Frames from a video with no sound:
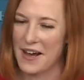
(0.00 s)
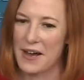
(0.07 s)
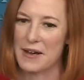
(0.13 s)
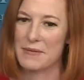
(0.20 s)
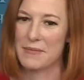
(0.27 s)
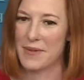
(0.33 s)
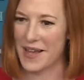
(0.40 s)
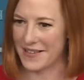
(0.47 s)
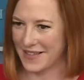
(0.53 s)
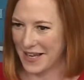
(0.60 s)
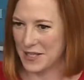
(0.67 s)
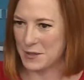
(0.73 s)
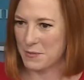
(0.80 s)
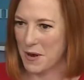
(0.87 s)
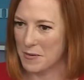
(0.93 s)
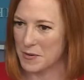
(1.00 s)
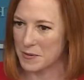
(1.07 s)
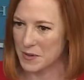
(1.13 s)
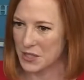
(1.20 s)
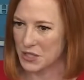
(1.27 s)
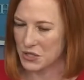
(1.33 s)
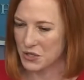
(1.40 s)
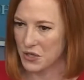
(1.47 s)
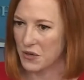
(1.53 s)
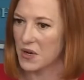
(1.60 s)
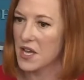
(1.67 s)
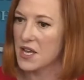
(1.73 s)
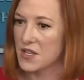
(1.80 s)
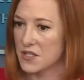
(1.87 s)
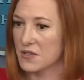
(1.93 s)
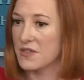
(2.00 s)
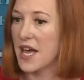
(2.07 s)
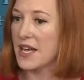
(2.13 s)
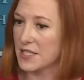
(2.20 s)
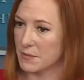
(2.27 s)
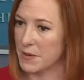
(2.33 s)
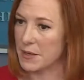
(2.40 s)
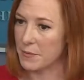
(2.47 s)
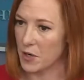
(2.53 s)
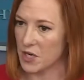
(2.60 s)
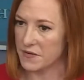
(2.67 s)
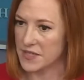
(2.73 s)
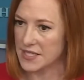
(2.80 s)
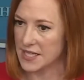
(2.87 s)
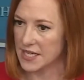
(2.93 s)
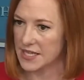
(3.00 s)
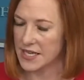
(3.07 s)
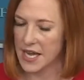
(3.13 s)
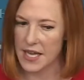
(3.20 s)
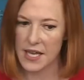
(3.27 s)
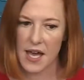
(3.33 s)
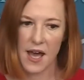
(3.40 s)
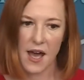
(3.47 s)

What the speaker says: and that is probably true. So that is a big part of his day-to-day.